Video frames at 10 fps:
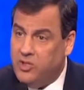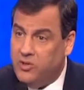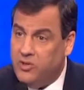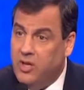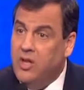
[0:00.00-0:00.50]

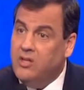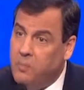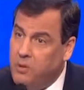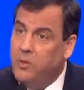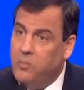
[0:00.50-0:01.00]
bridges
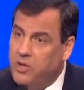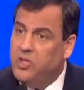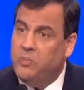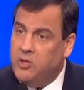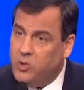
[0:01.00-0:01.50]

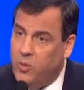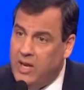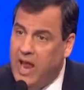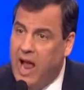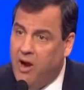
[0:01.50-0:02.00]

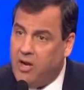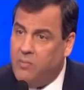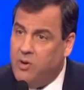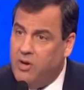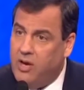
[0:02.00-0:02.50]
between our
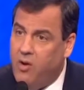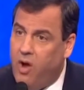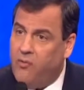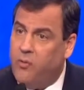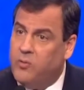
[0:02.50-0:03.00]
community and
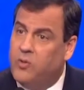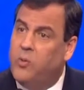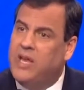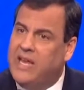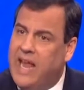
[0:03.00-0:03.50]
law
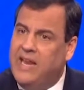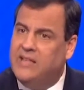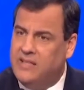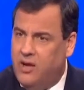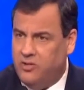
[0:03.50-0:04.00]
enforcement so we could
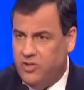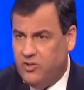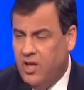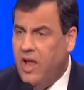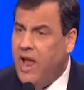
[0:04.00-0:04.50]
get
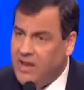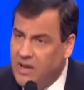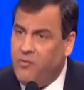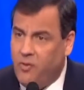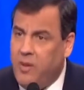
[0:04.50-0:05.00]
intelligence
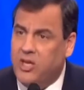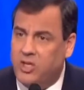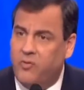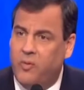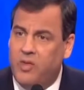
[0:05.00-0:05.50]
and
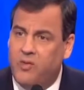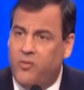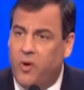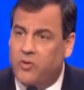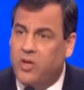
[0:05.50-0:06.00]
information from
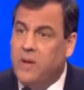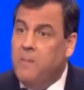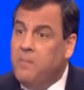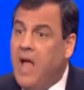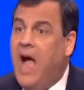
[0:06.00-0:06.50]
these folks.
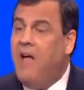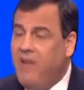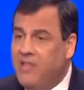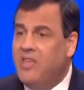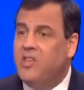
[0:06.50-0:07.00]

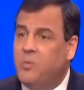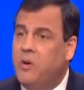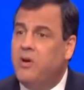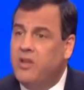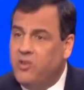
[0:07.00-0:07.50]
I've had the
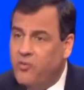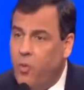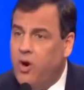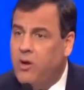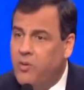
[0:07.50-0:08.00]
experience
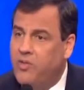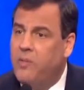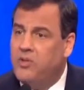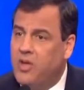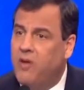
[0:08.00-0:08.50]
of working
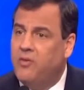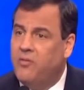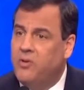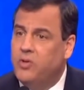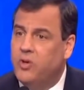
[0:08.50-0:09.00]
with them as
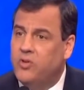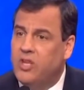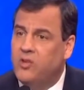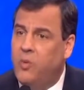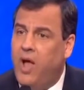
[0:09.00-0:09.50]
governor of New
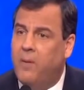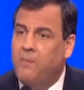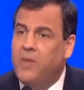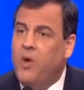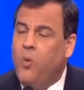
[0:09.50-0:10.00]
Jersey as
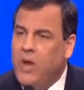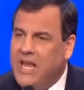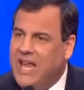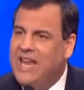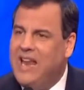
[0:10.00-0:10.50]
well.
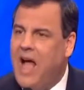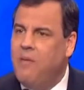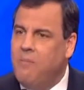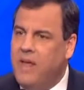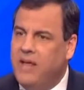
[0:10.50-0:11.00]
We
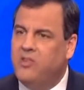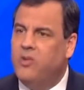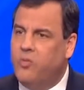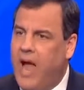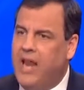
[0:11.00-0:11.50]
cannot
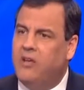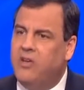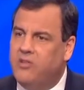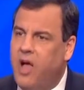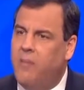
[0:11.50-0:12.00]
mix the
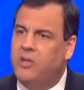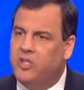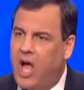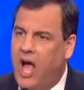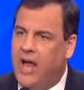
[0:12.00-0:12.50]
radical
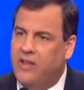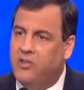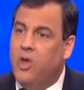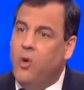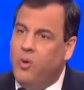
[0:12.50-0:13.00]
Islamic
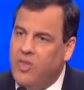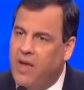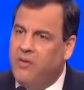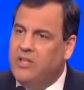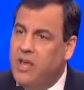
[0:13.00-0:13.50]
jihadists
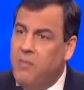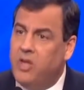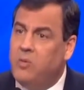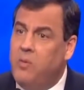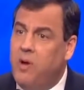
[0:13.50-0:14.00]
with everyday
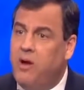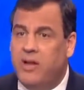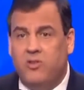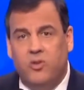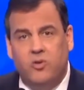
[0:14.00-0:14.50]
Muslim
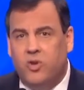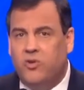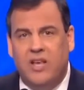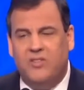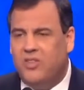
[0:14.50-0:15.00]
Americans. New
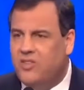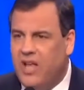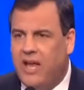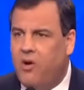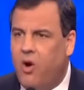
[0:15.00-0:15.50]
Jersey has the
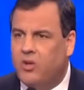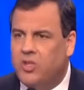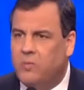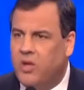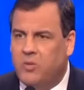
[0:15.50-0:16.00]
second
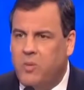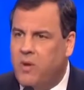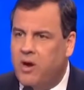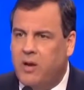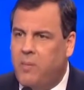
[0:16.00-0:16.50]
largest
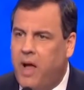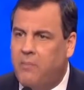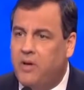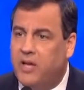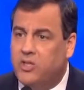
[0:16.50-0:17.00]
Muslim American
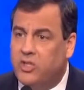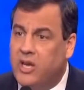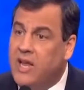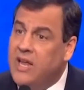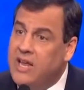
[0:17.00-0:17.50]

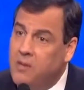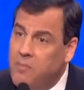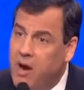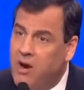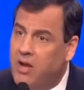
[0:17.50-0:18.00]
population in
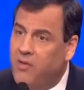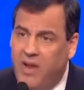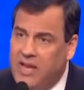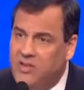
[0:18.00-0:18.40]
America of